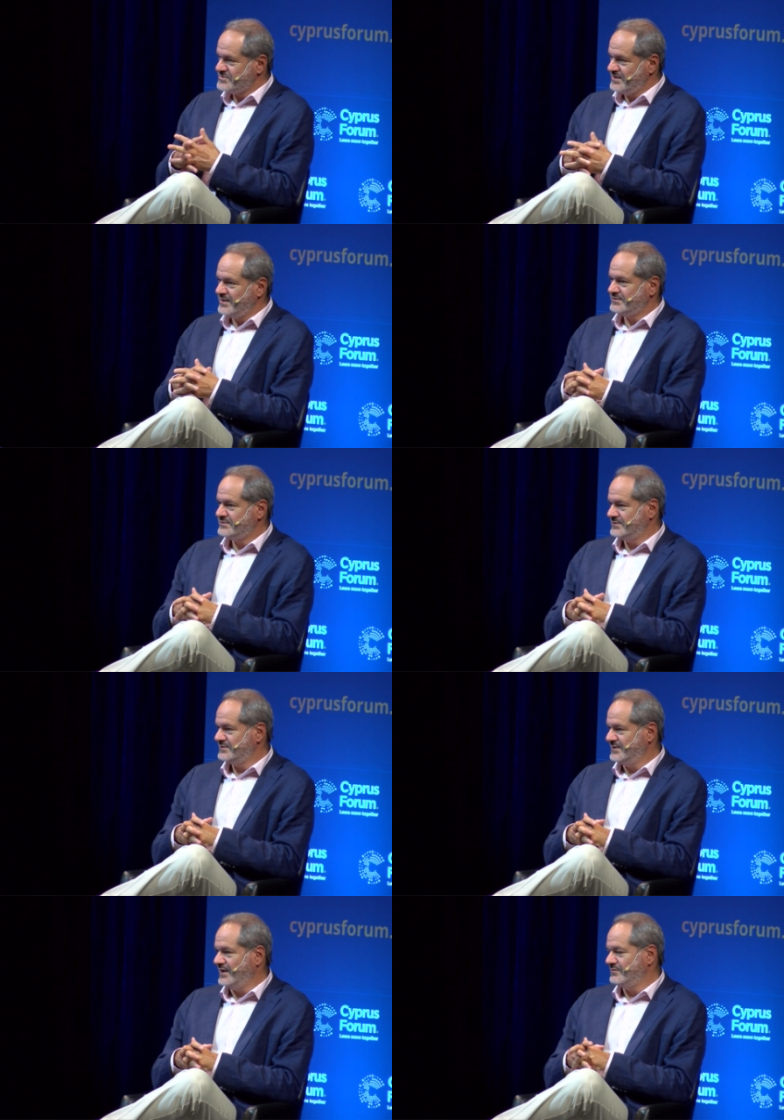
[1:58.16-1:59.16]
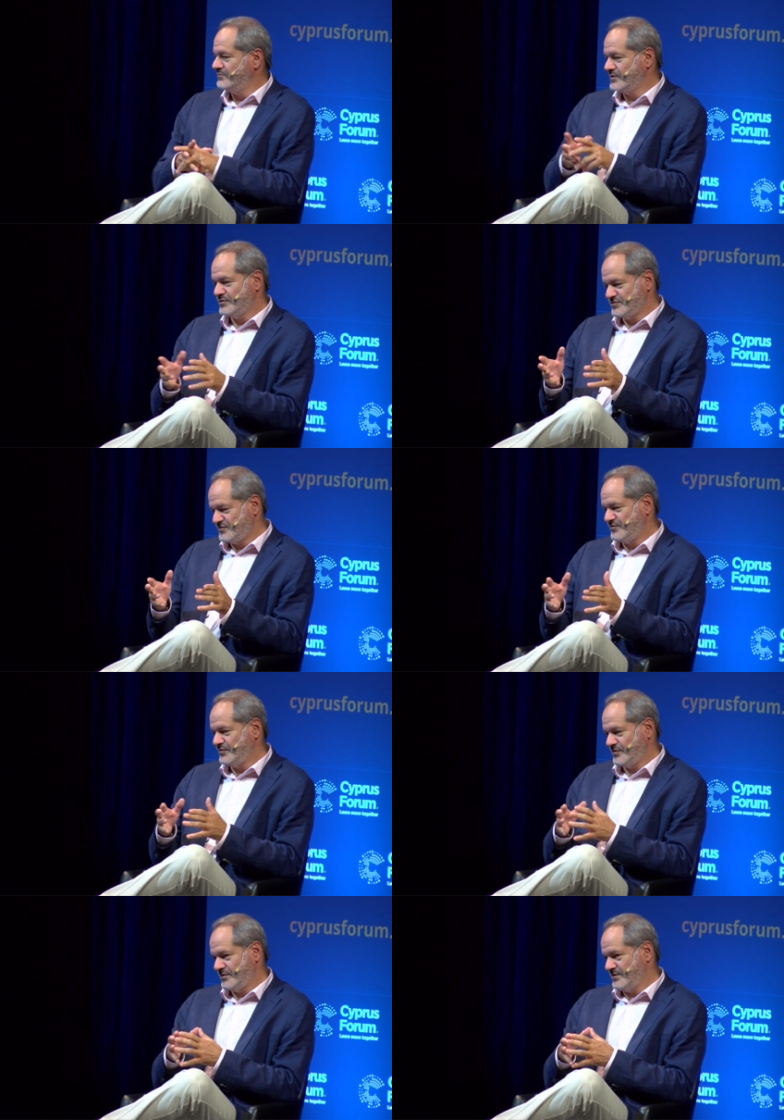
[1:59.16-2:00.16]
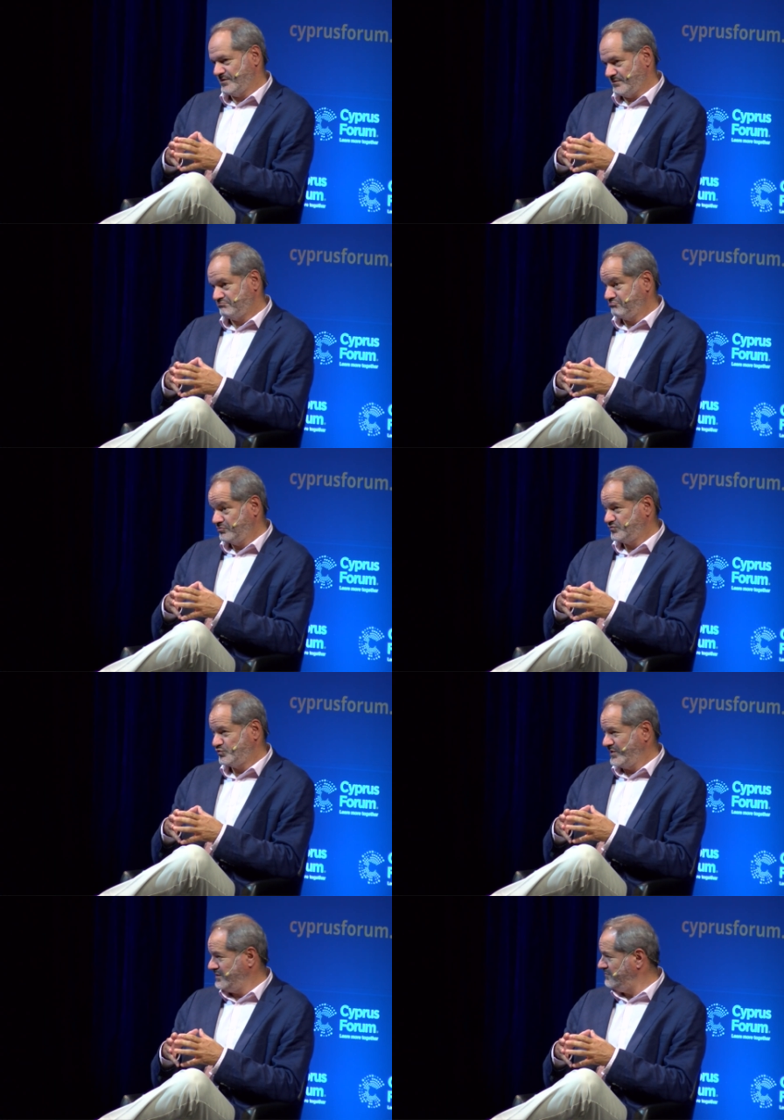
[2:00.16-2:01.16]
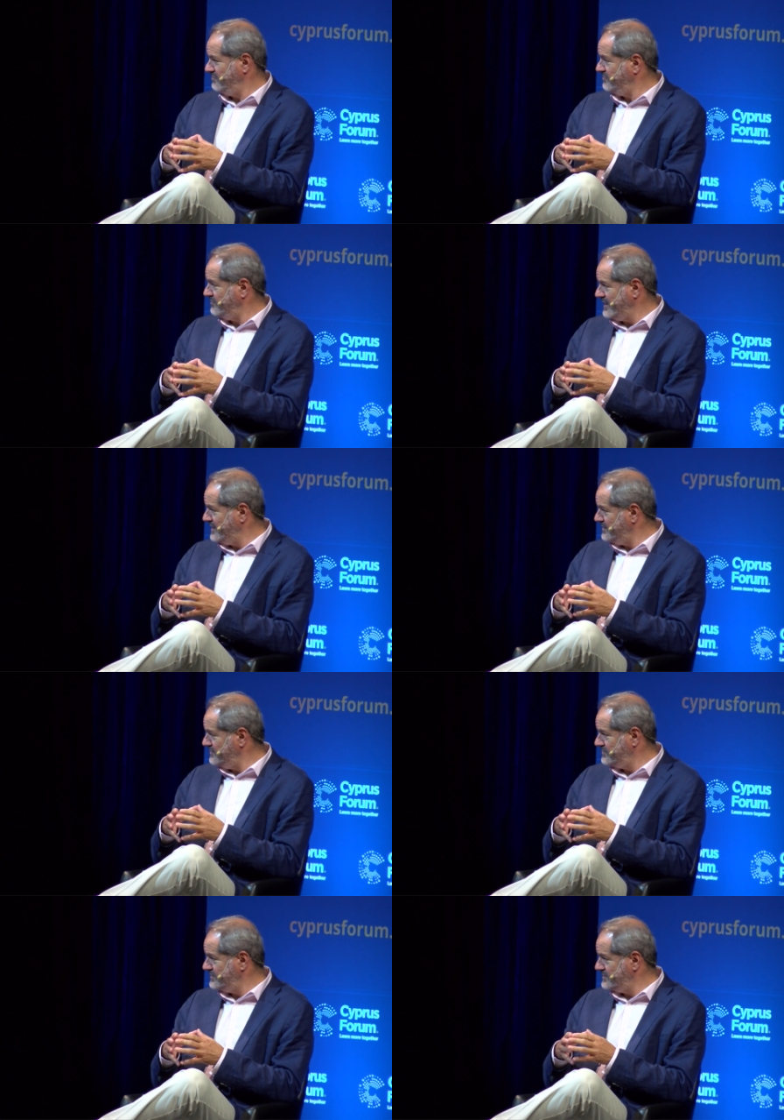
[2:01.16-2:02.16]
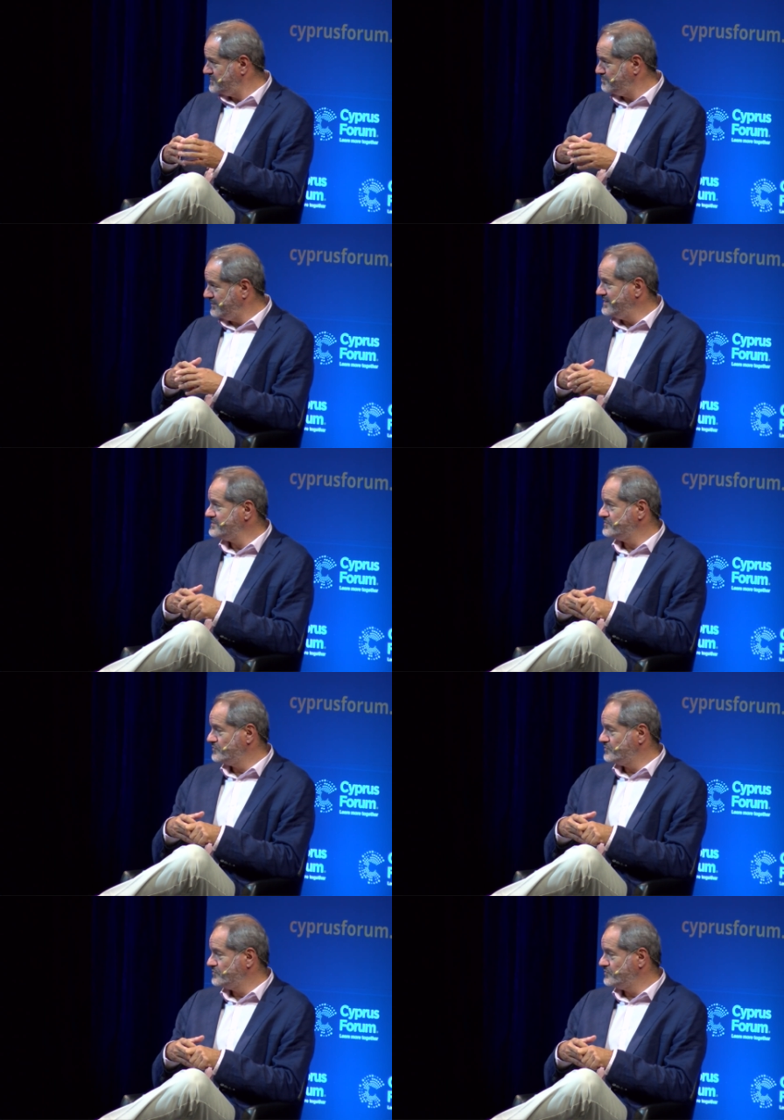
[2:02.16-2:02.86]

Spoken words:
that done? Because for 25 years plus,